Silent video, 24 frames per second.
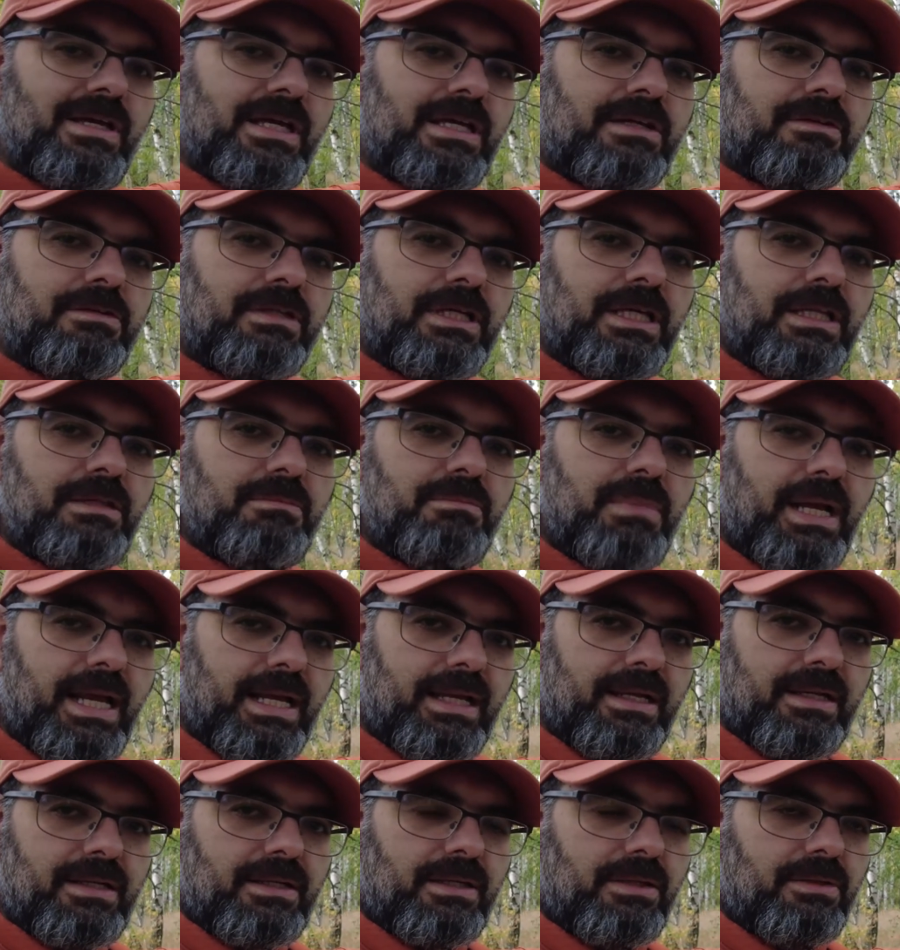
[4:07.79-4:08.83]
a green
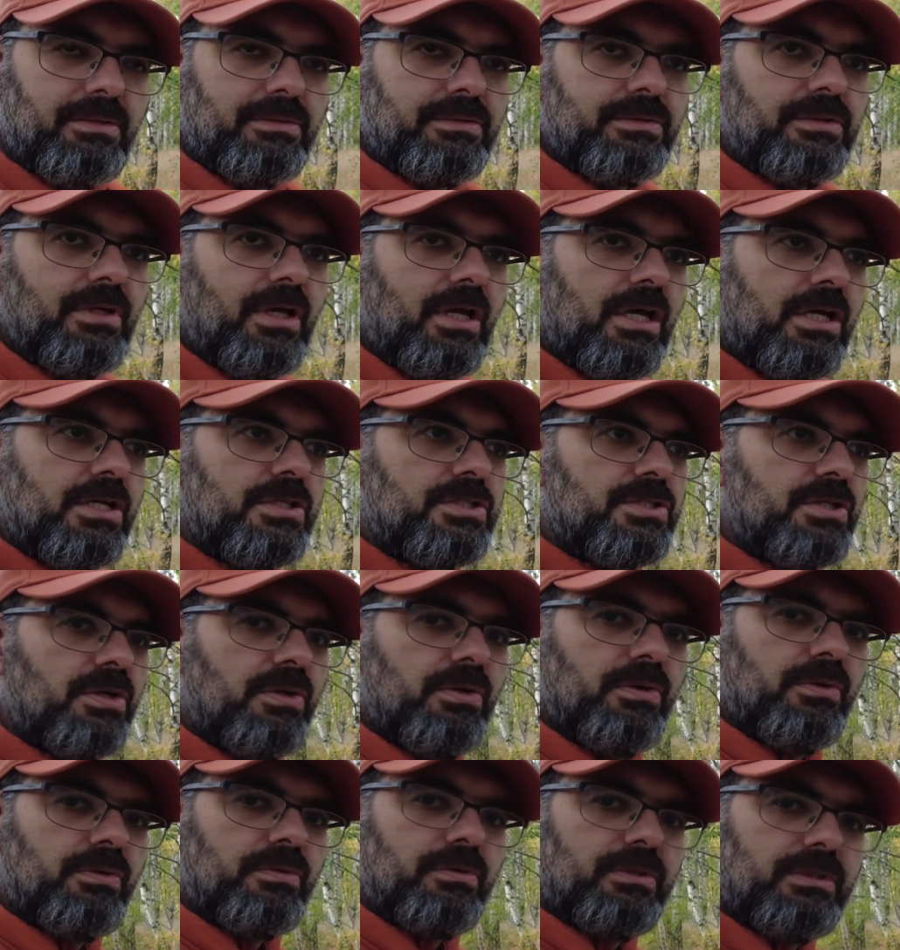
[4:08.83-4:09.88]
background,
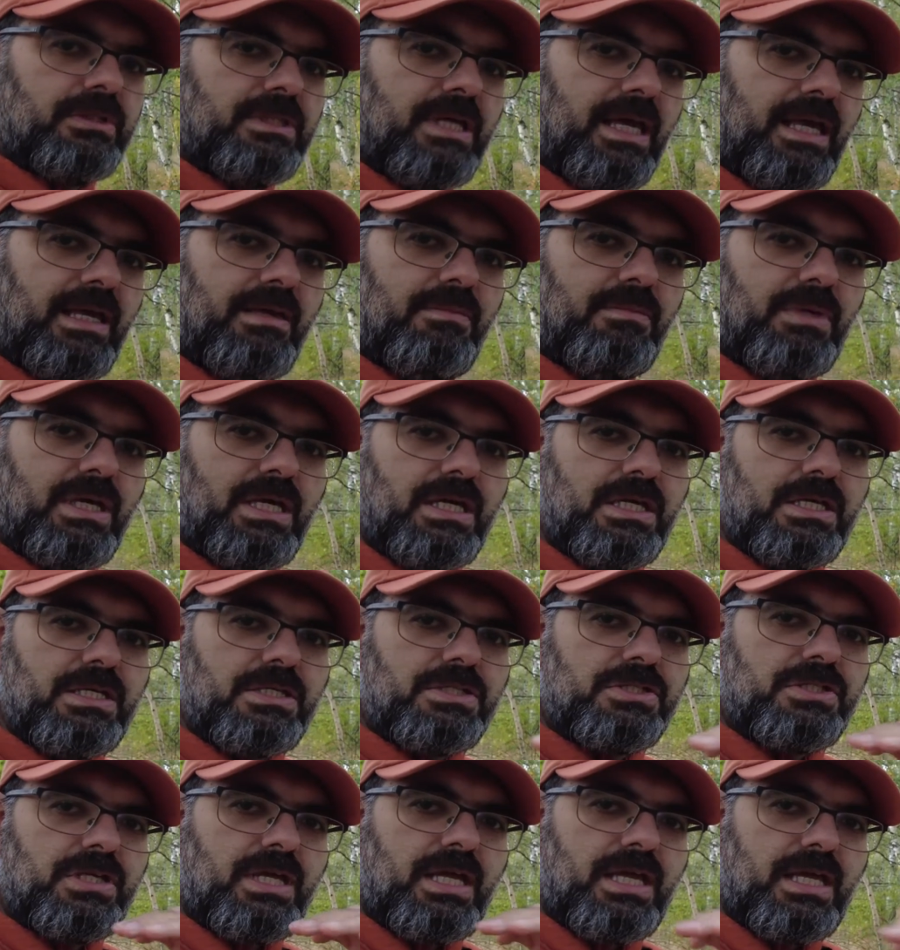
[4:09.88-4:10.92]
so the
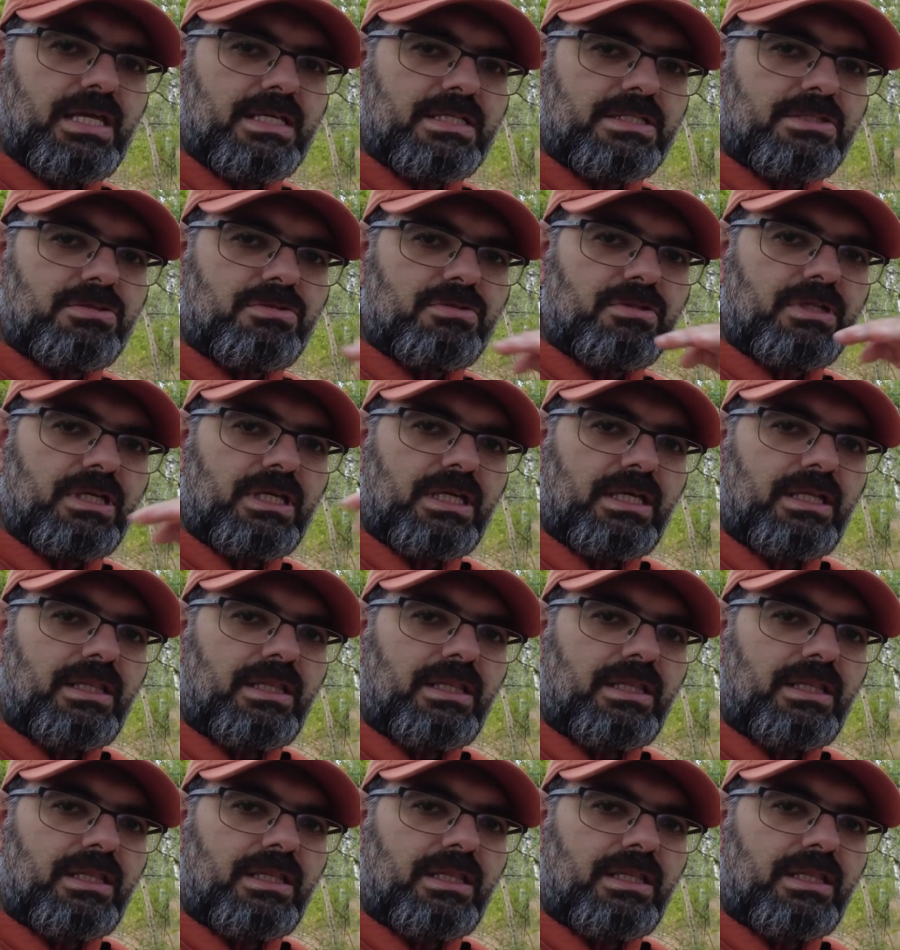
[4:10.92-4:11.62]
image has 3